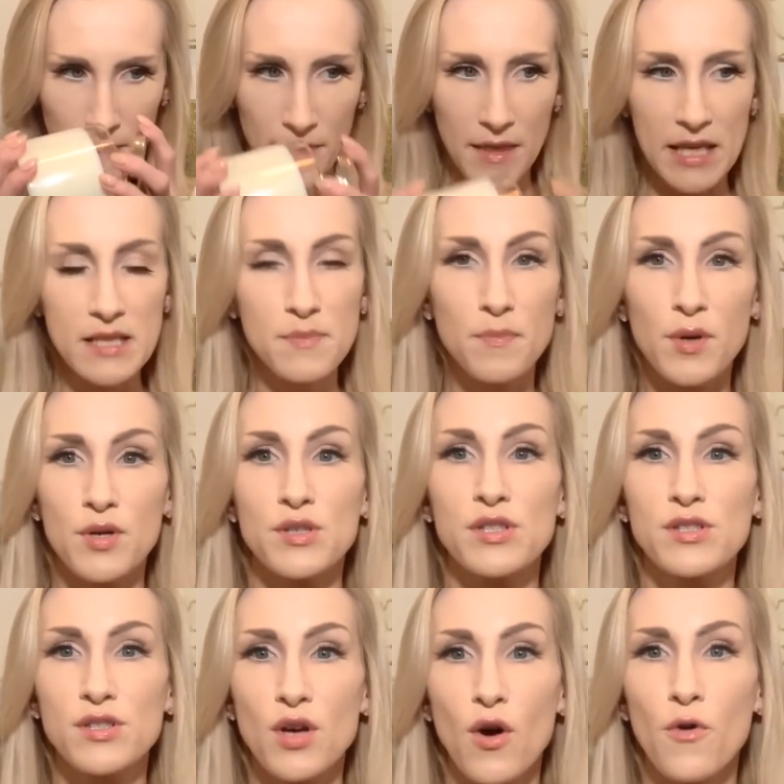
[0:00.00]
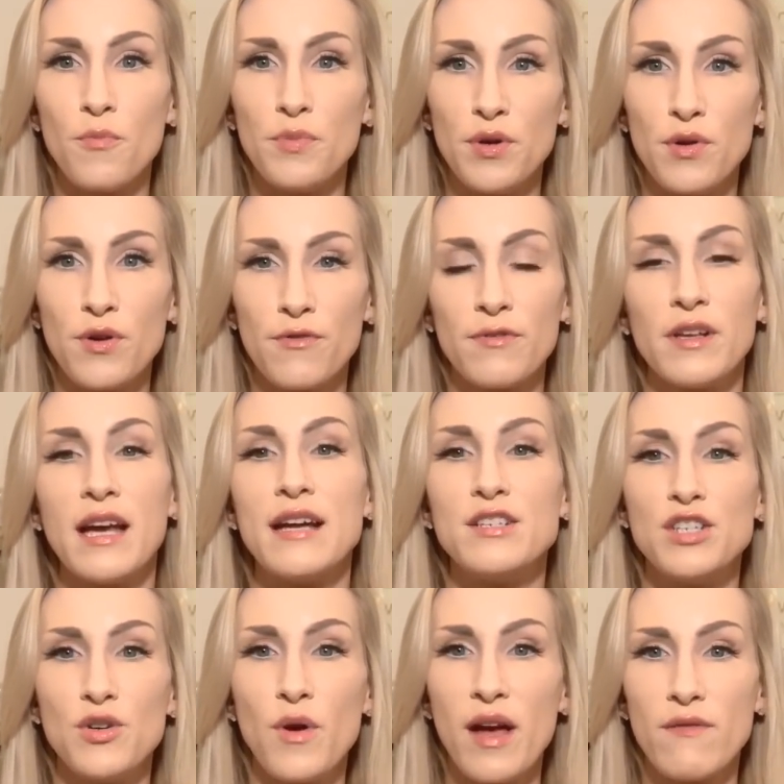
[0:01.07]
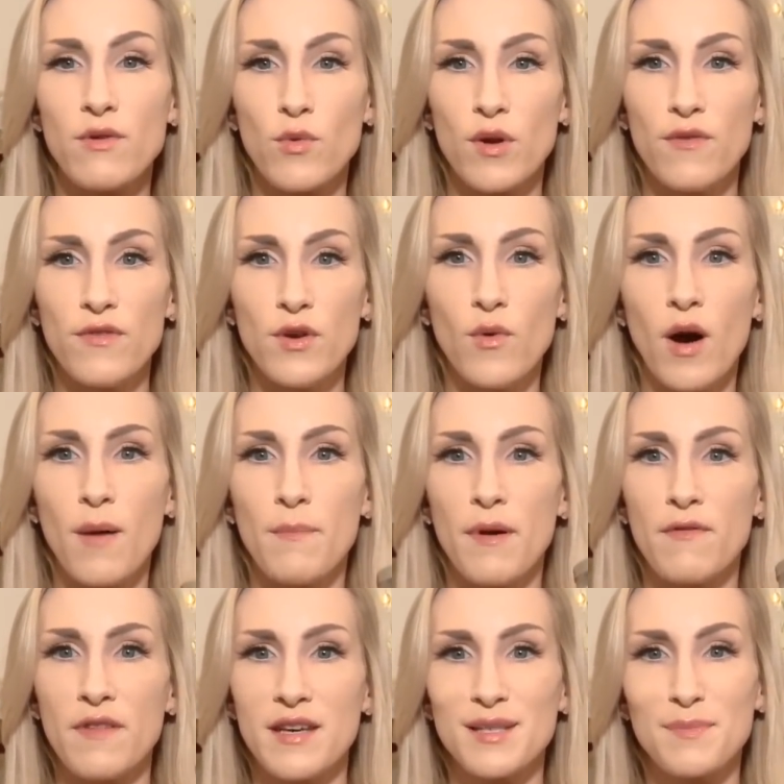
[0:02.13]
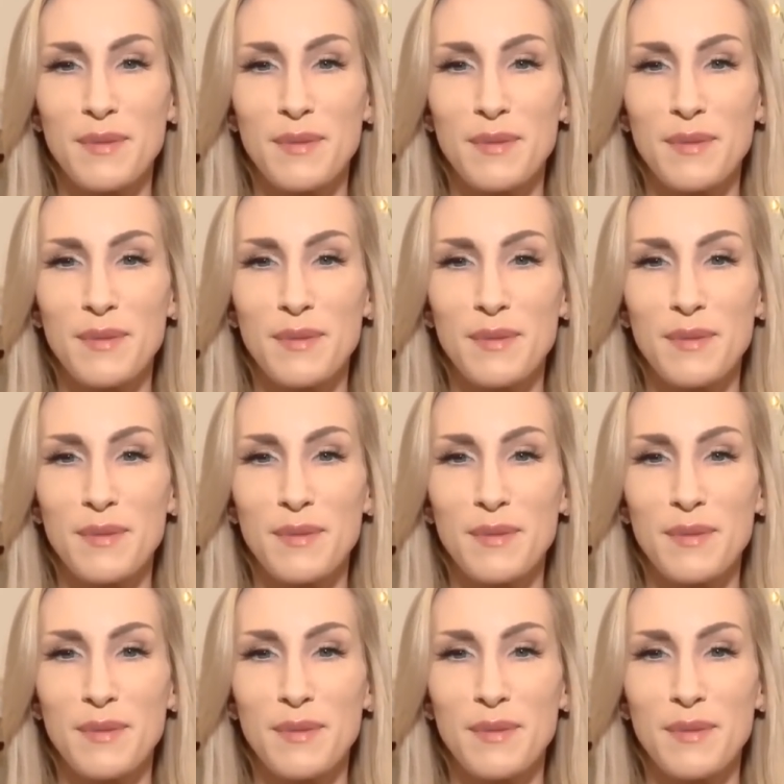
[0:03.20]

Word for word: This burns so beautifully. I do have a review up of this,